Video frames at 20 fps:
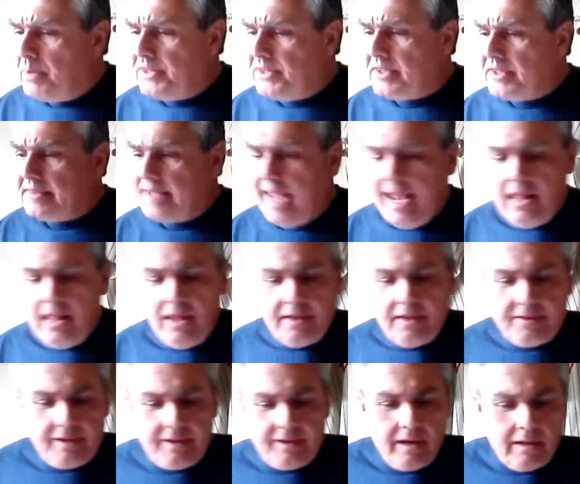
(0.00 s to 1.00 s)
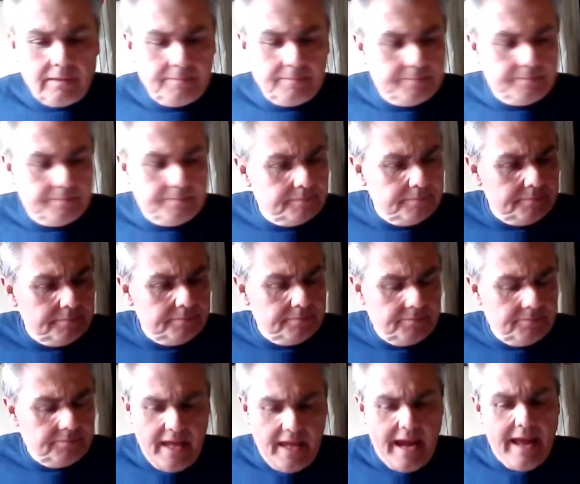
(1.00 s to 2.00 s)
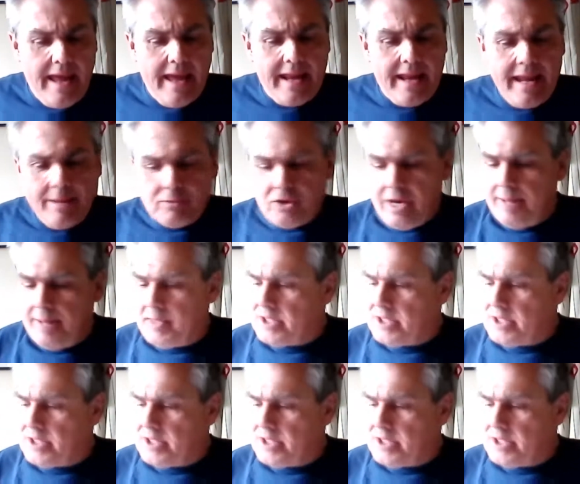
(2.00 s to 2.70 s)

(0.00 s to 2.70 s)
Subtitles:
talent there at Hamtramck